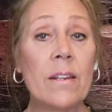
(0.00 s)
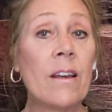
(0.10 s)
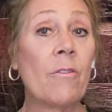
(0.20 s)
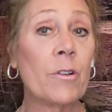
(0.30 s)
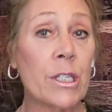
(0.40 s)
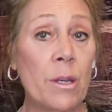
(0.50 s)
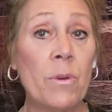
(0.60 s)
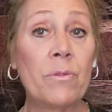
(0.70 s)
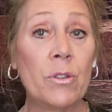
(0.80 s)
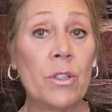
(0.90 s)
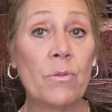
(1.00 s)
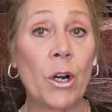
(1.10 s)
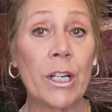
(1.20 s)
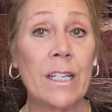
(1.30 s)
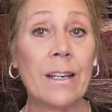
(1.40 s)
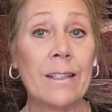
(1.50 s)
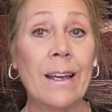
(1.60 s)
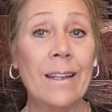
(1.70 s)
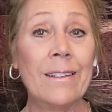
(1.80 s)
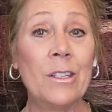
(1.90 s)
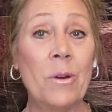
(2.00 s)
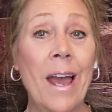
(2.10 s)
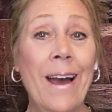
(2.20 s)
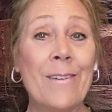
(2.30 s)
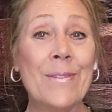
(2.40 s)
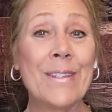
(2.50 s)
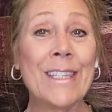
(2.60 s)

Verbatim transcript: Now, for some of you, you've already done that. You have.